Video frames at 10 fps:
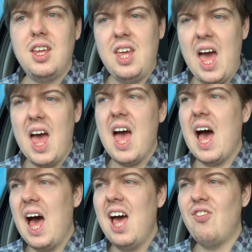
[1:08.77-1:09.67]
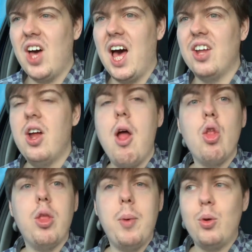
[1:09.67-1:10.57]
Yeah, I've had
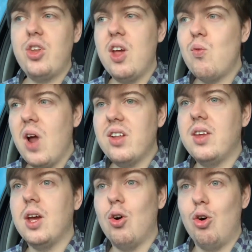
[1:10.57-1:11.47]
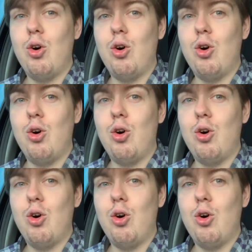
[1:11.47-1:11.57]
the most erratic